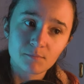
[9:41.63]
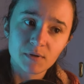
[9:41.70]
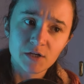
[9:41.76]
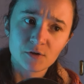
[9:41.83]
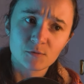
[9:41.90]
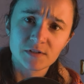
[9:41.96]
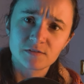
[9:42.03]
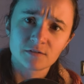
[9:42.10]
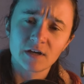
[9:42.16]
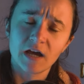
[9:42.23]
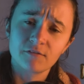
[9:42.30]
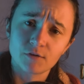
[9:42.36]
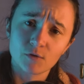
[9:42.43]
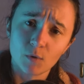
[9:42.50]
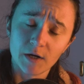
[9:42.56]
being written
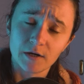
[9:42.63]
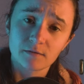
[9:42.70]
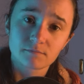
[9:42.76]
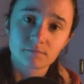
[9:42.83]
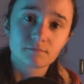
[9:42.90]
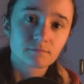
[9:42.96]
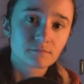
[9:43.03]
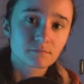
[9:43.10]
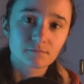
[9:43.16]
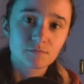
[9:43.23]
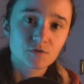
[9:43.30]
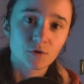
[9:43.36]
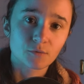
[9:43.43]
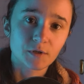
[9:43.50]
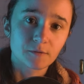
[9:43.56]
everywhere.
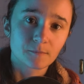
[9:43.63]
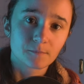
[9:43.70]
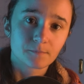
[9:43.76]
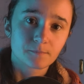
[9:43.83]
Sorry.